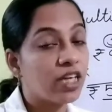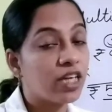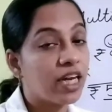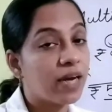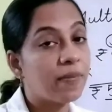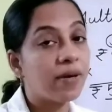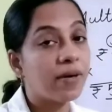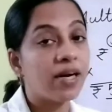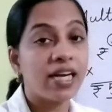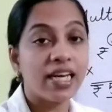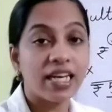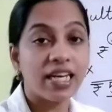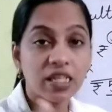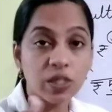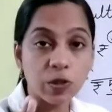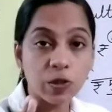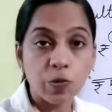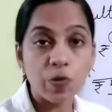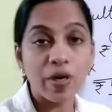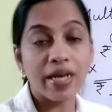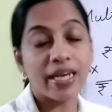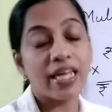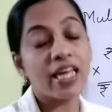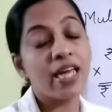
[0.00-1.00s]
table is
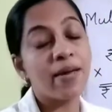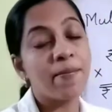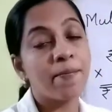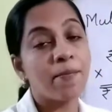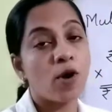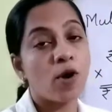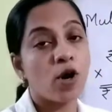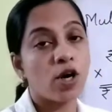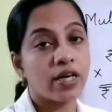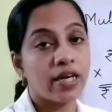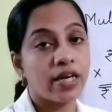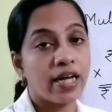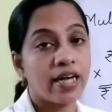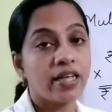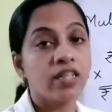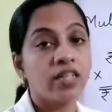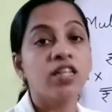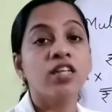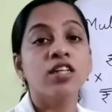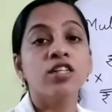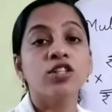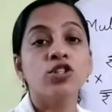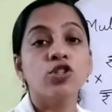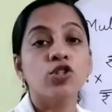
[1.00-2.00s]
very
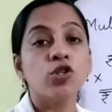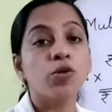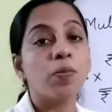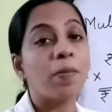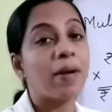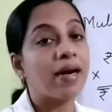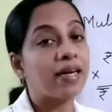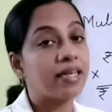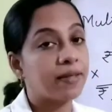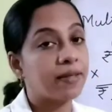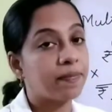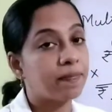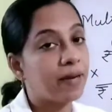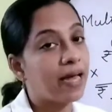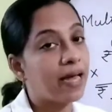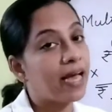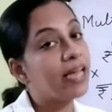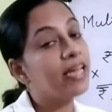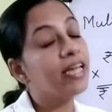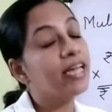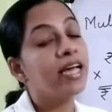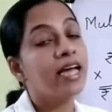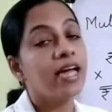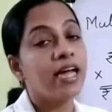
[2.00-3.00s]
important to
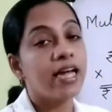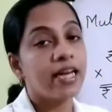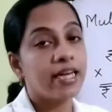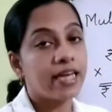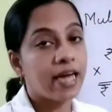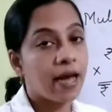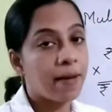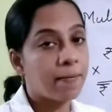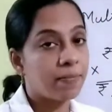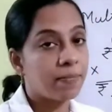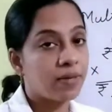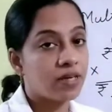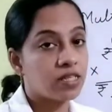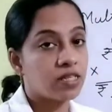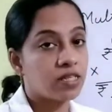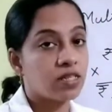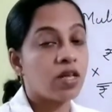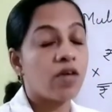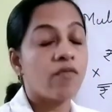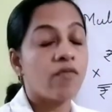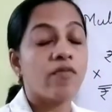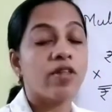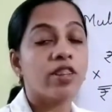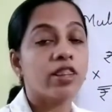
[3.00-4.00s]
multiply numbers.
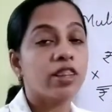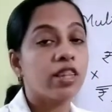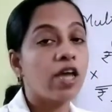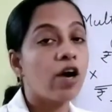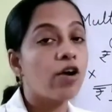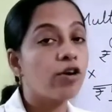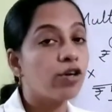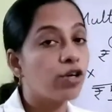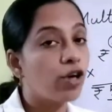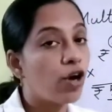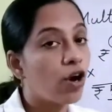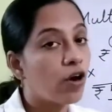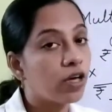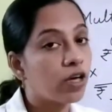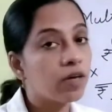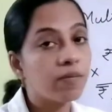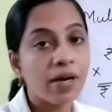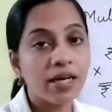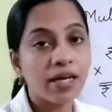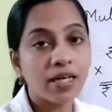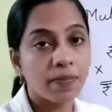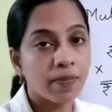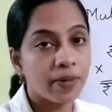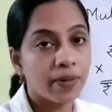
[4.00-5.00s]
Without knowing
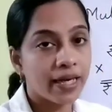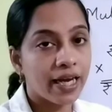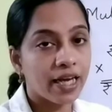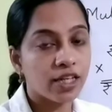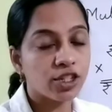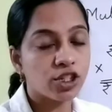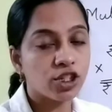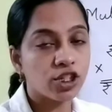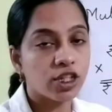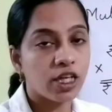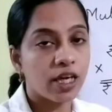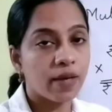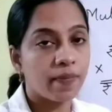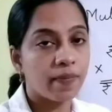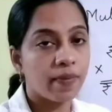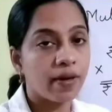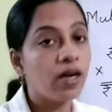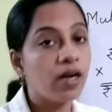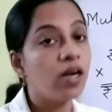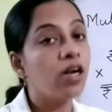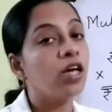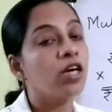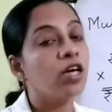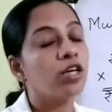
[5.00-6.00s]
multiplication
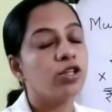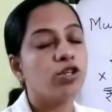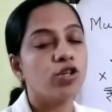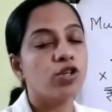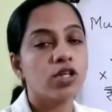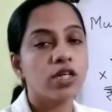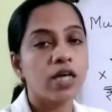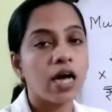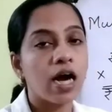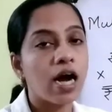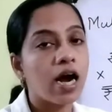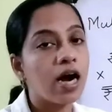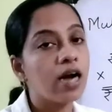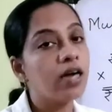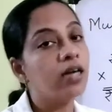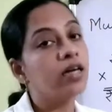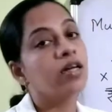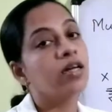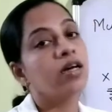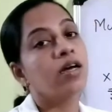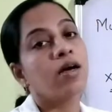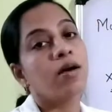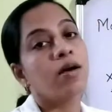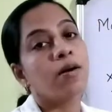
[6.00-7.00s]
table, you can't
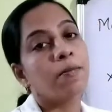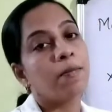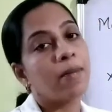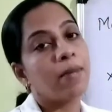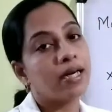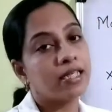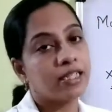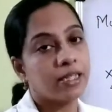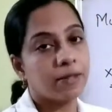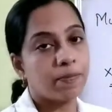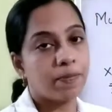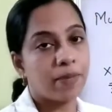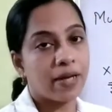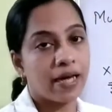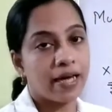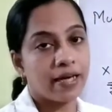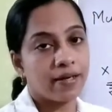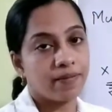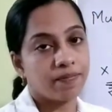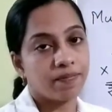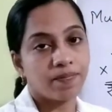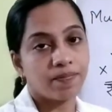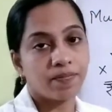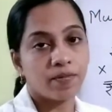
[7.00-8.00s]

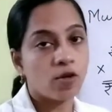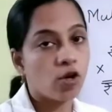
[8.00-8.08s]
multiply.